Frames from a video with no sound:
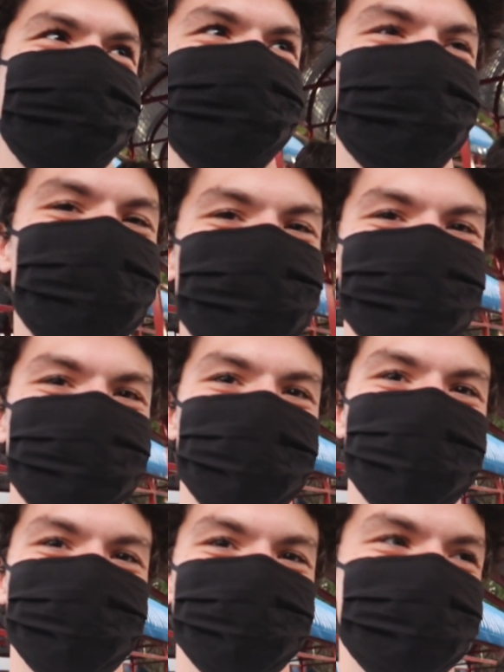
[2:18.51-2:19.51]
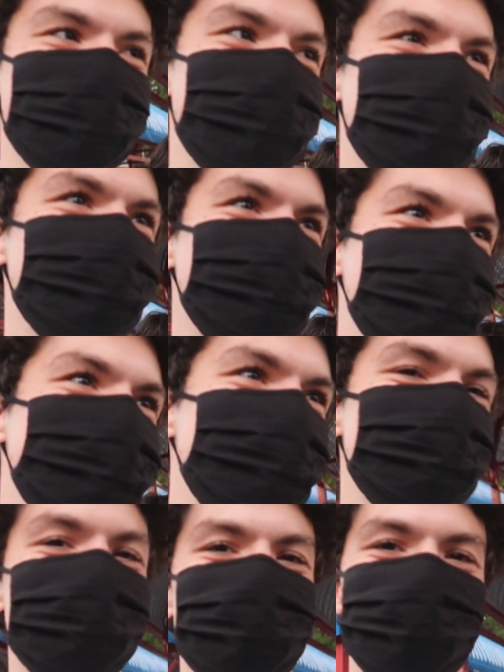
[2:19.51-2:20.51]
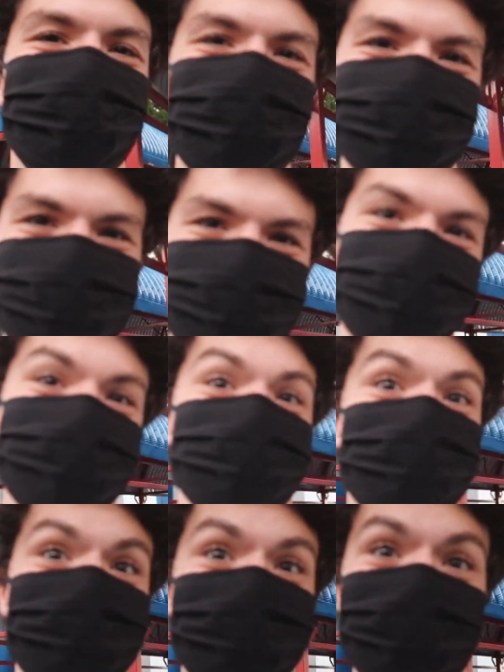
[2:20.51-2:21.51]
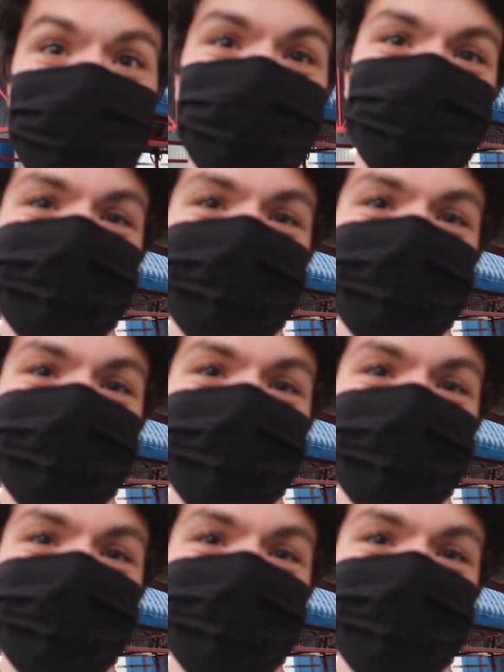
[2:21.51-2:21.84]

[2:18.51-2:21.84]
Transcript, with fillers: not a fan of roller coasters in general.